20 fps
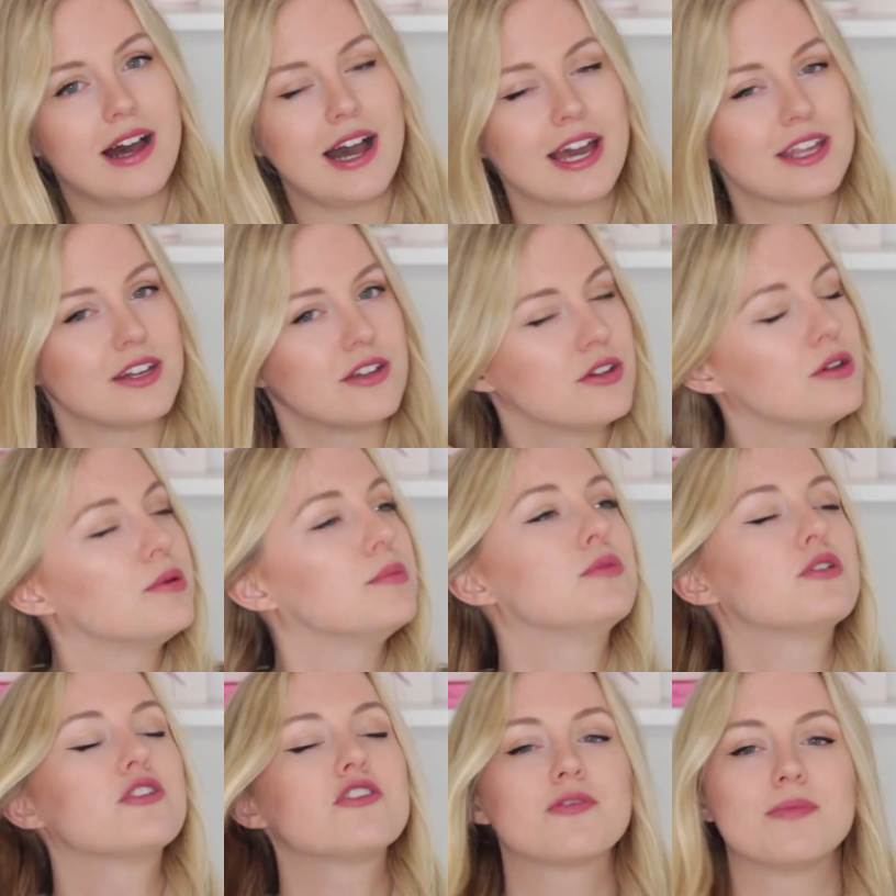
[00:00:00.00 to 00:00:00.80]
I don't
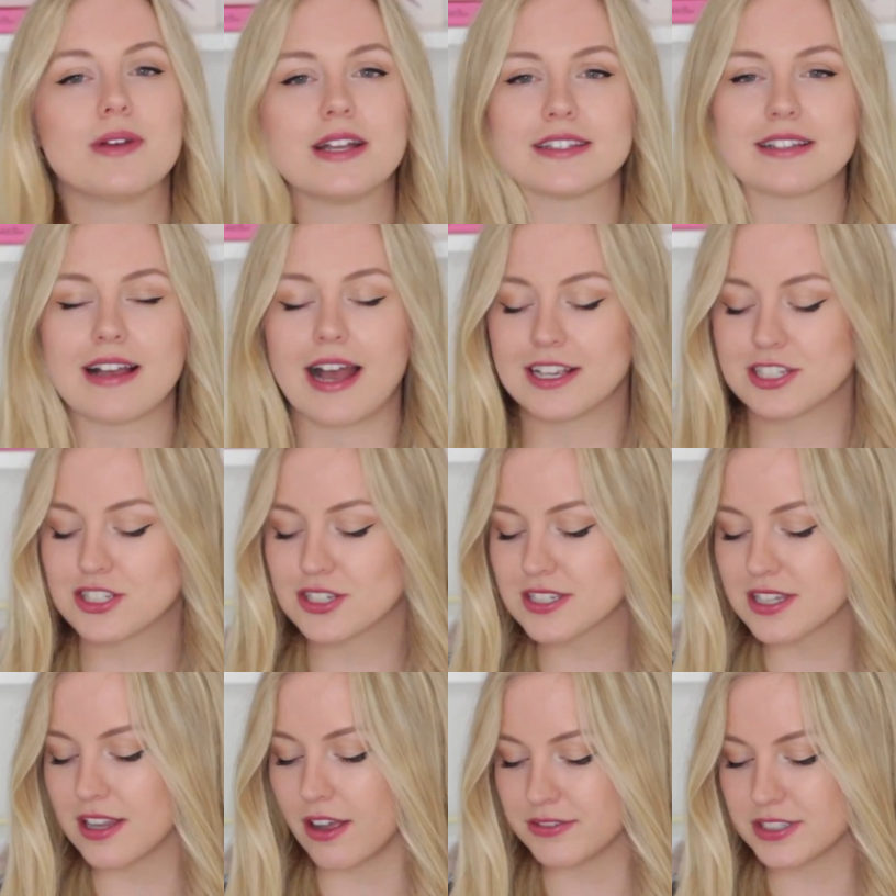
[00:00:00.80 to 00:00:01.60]
know, movement. I
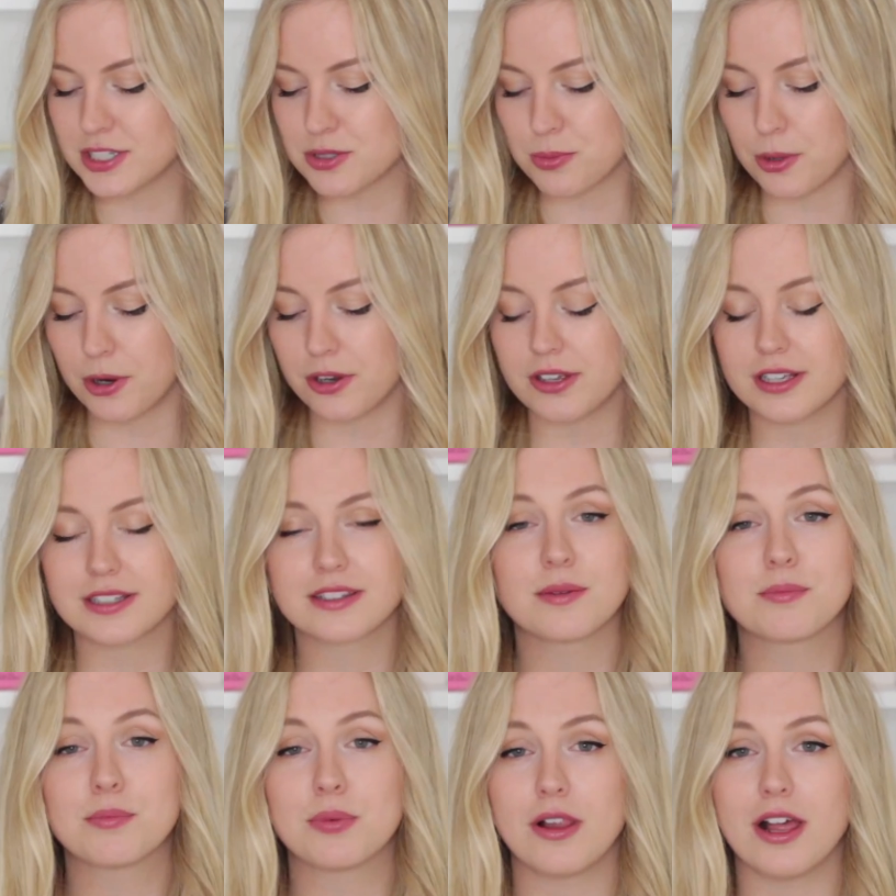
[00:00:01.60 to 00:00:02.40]
just love this
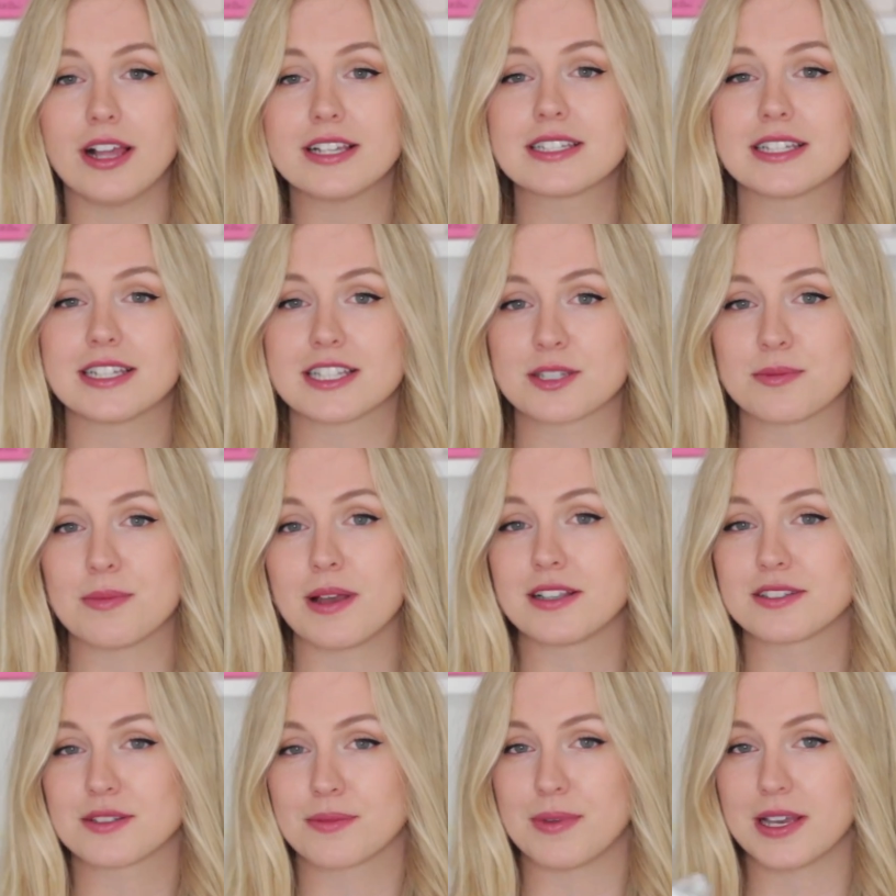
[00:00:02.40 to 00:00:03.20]
product. Plus, it
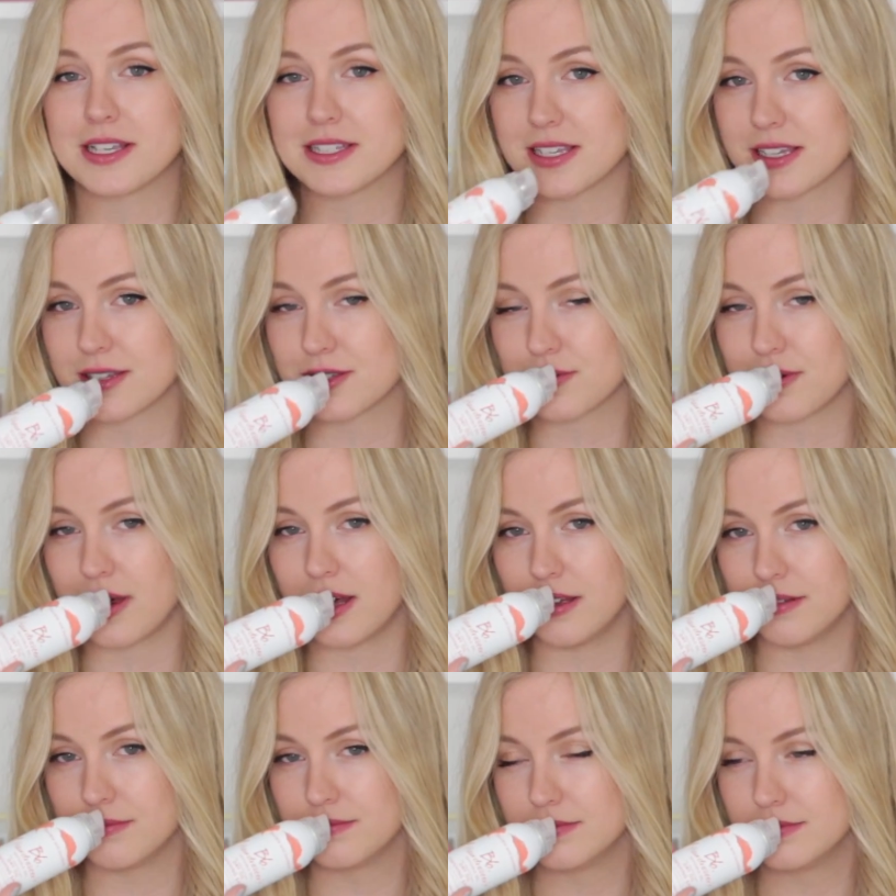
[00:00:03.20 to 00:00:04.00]
smells amazing as
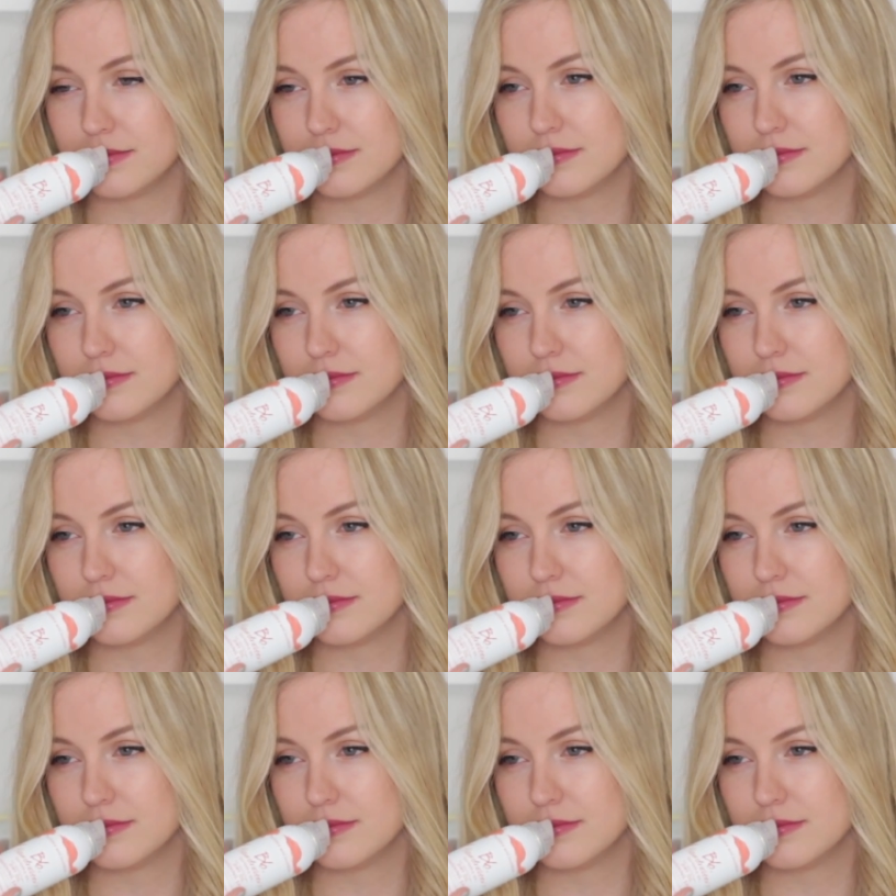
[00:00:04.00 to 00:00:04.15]
well.